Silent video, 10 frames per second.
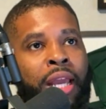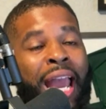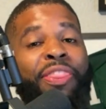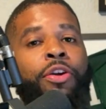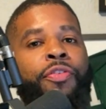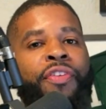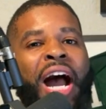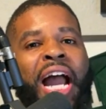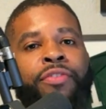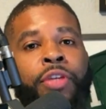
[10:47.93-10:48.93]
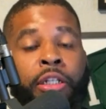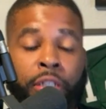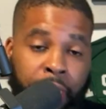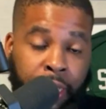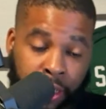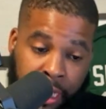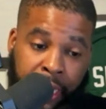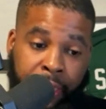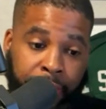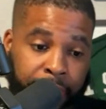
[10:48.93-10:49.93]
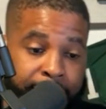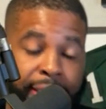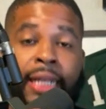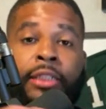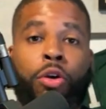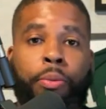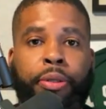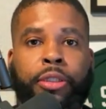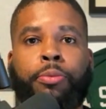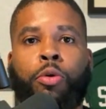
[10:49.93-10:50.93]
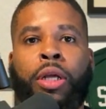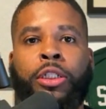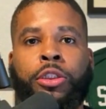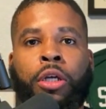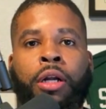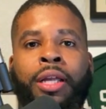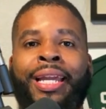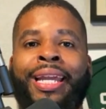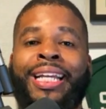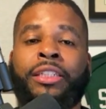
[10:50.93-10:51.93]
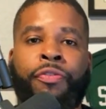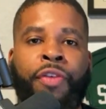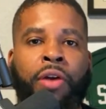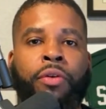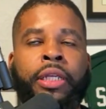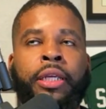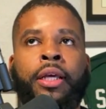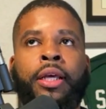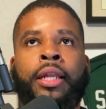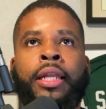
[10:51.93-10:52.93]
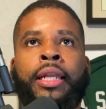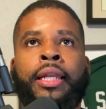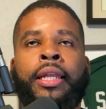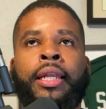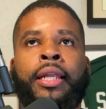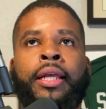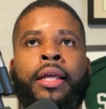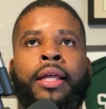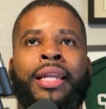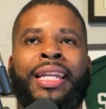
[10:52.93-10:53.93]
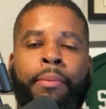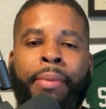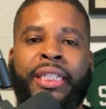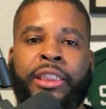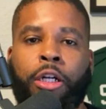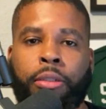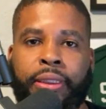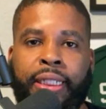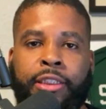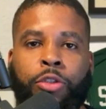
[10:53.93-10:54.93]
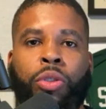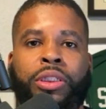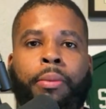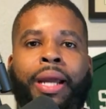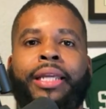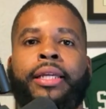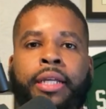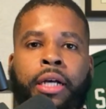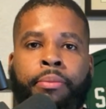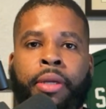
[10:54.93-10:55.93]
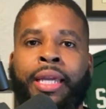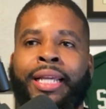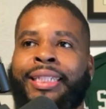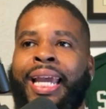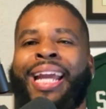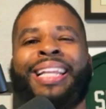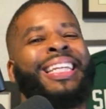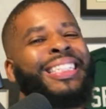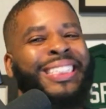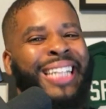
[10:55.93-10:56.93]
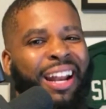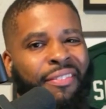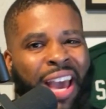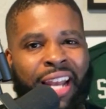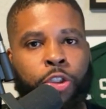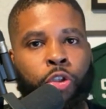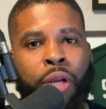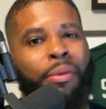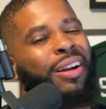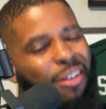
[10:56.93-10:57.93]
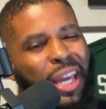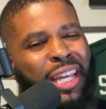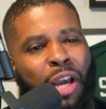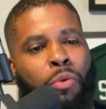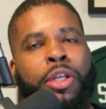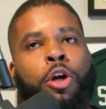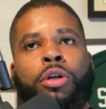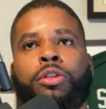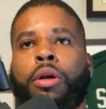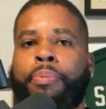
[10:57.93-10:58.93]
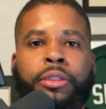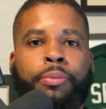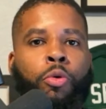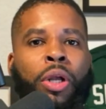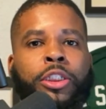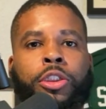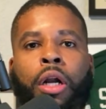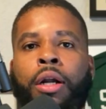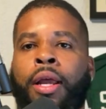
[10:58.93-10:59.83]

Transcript: after 5 years, and again, to the extent that it's on a principal registrar, is very limited circumstances where somebody can come and say, hey, this is not a valid trademark. Okay, yeah, we know it's on a principal registrar,